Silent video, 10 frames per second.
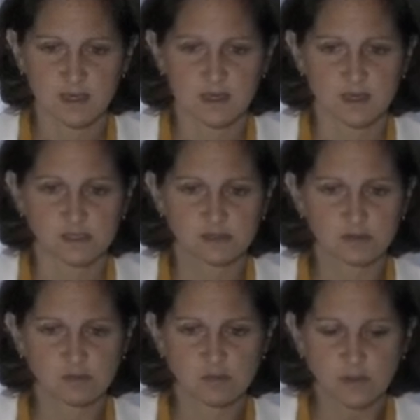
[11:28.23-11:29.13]

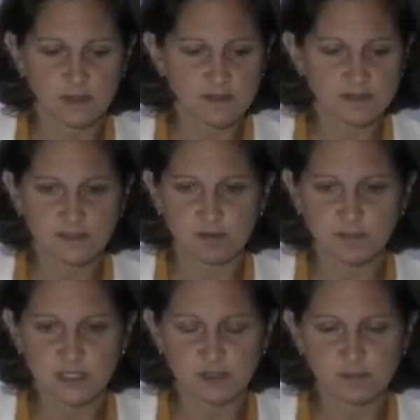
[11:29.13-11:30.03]
So, what are the
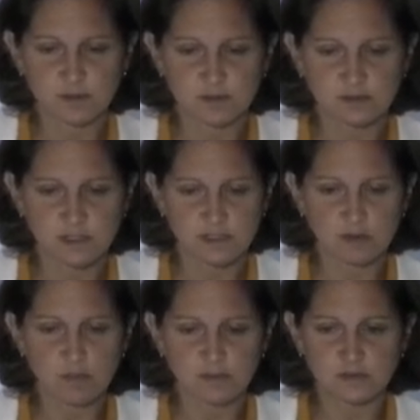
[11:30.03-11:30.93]
therapeutic options? It's
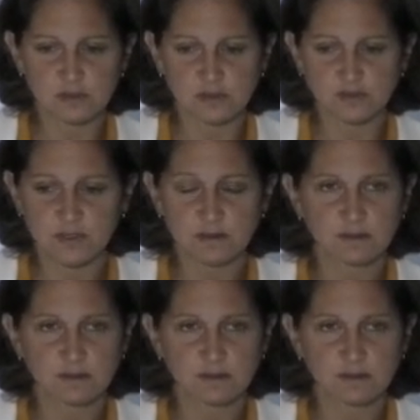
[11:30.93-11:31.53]
open surgery,